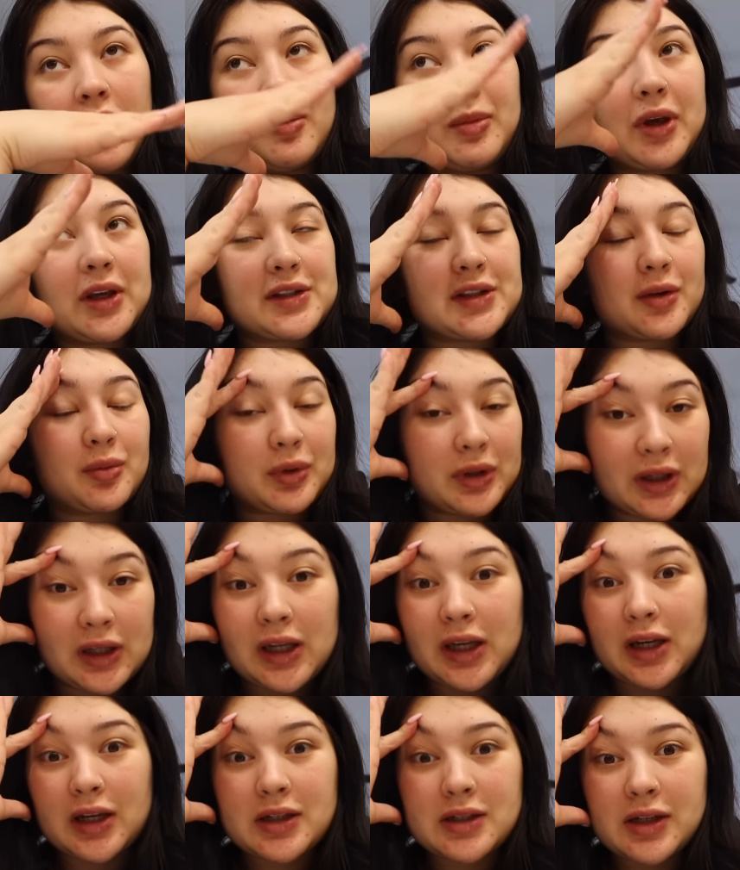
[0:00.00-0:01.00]
because I really
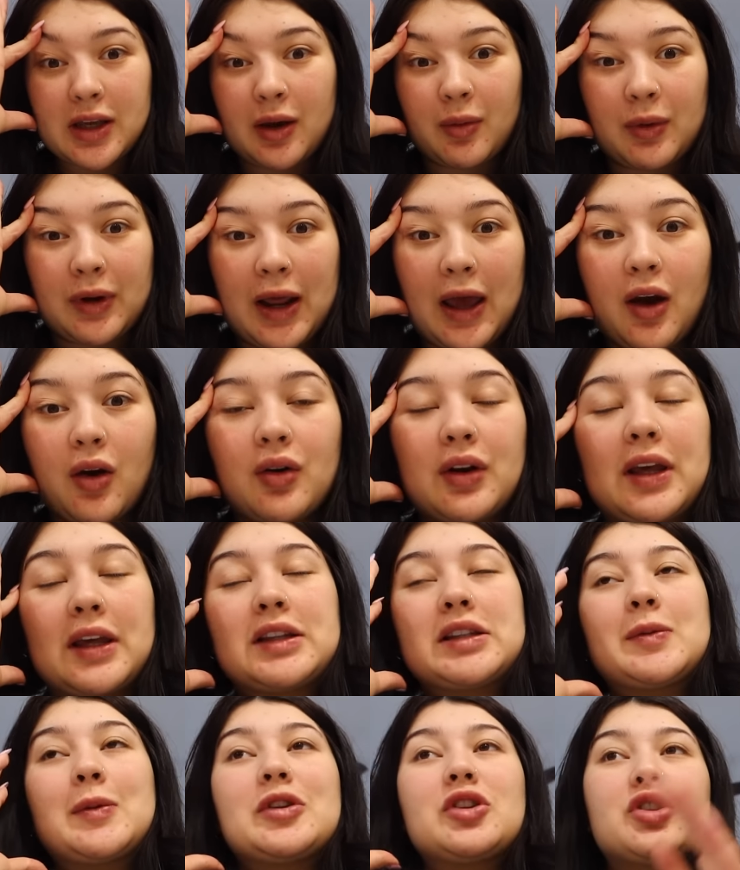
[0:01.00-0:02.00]
needed to get one out.
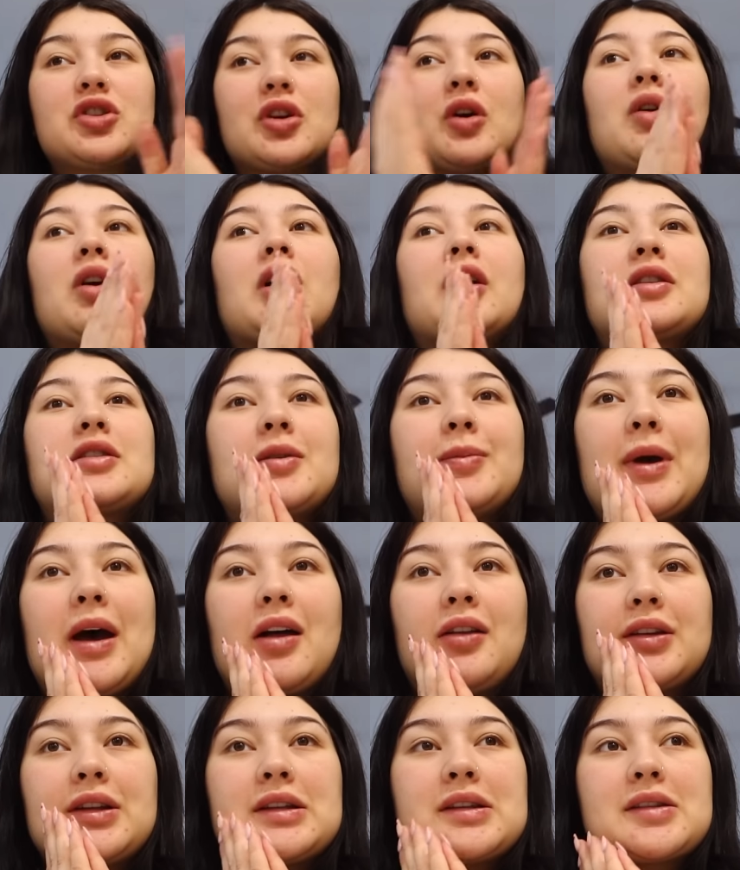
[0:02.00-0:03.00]
It's been so hard to
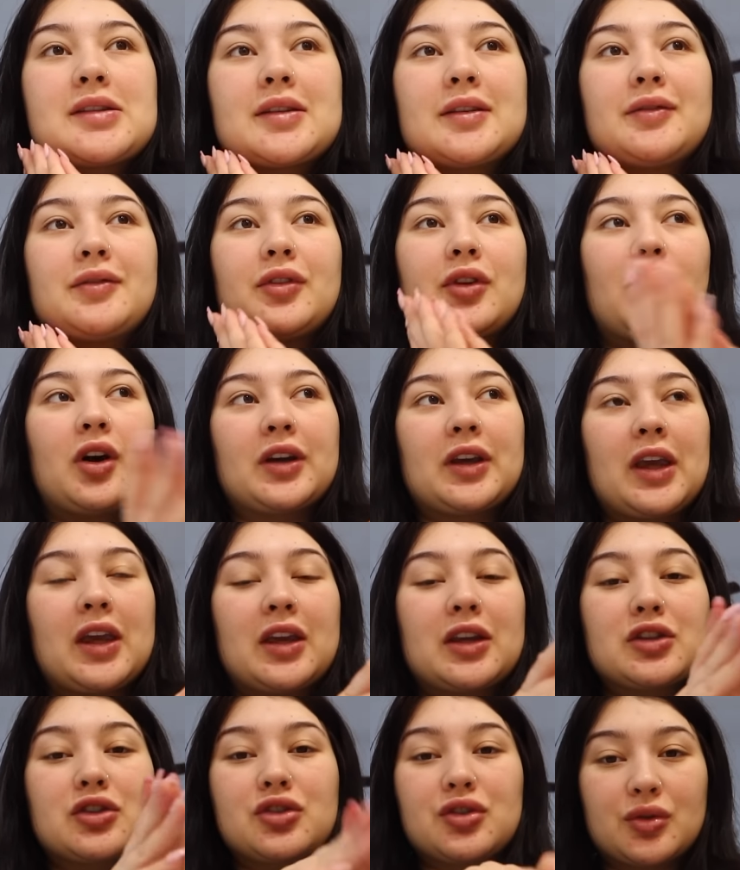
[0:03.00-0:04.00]
balance
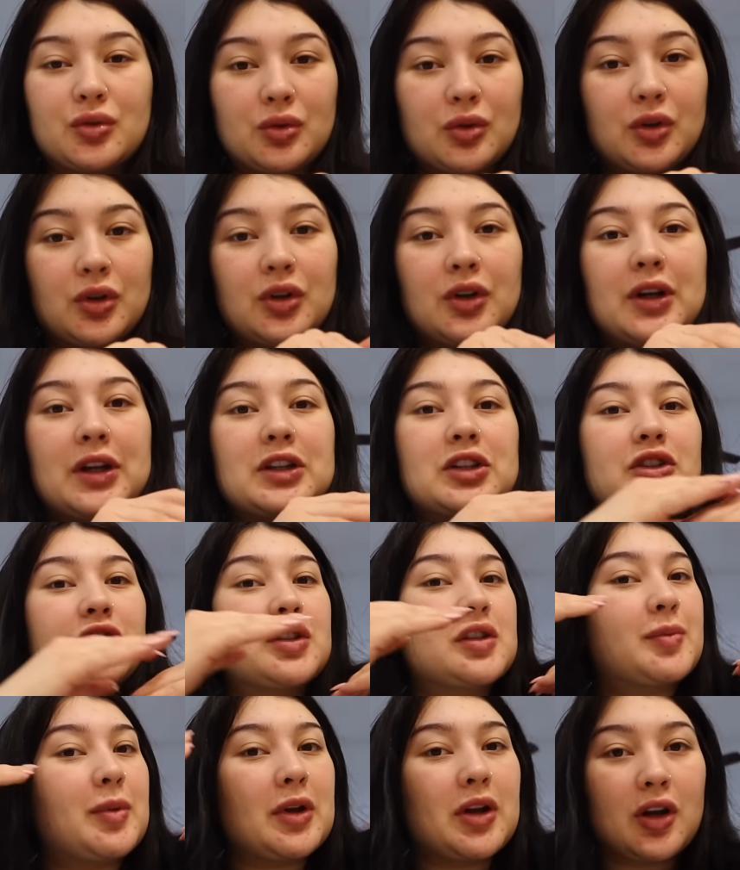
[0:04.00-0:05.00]
vlogging and school. It's
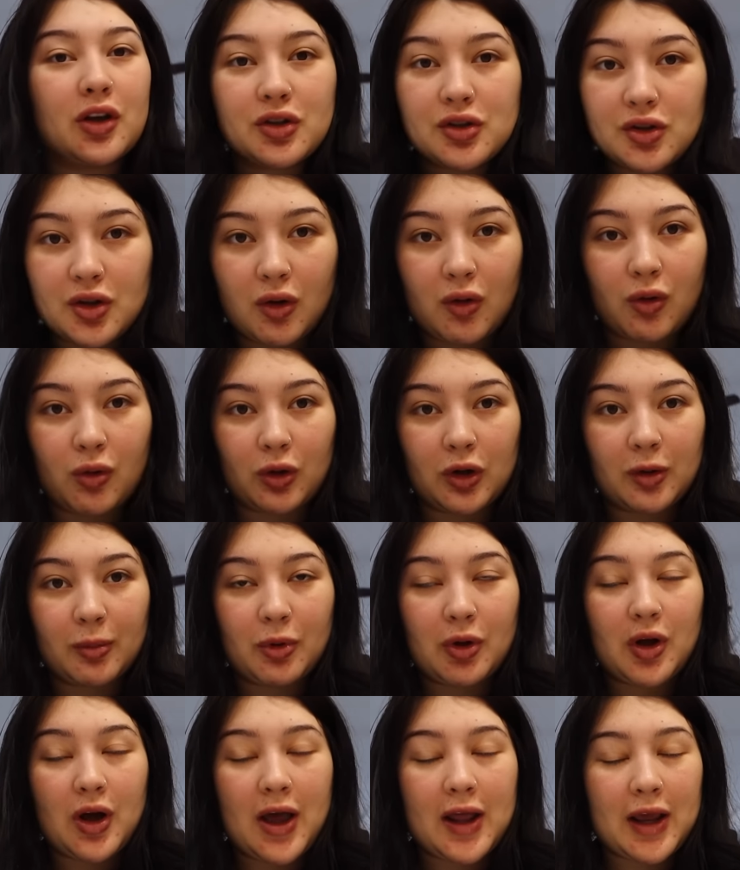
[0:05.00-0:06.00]
just been so
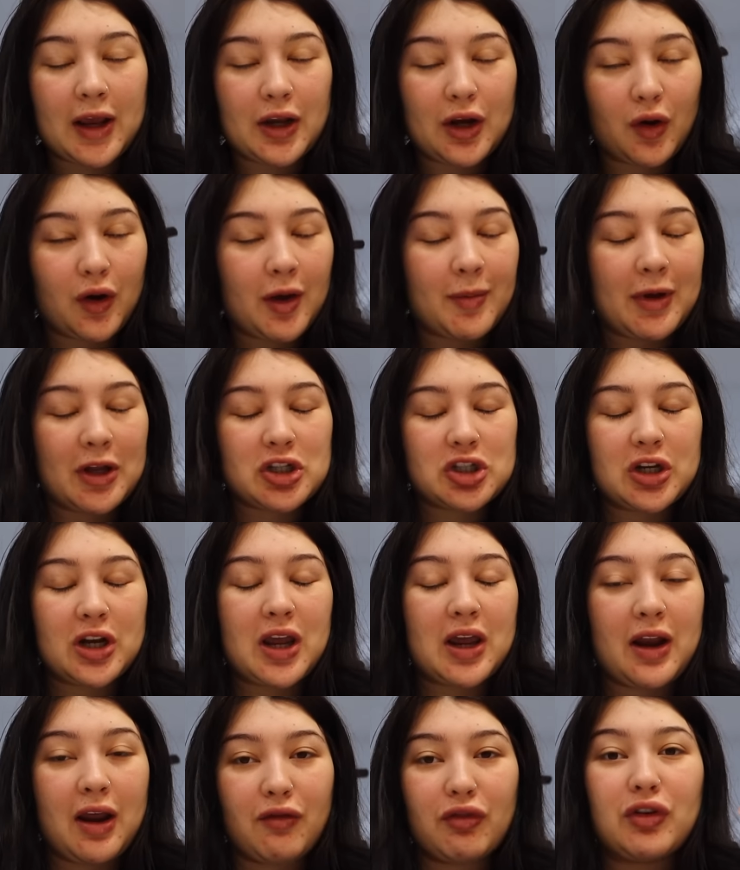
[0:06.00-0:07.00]
horrible, and I know I mention
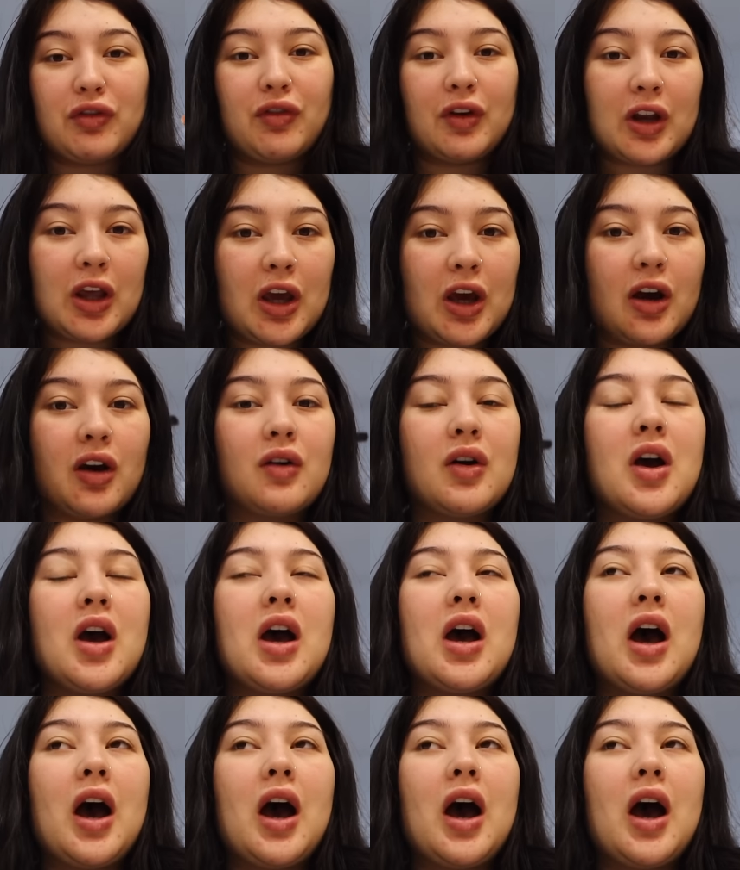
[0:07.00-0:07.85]
it in every video.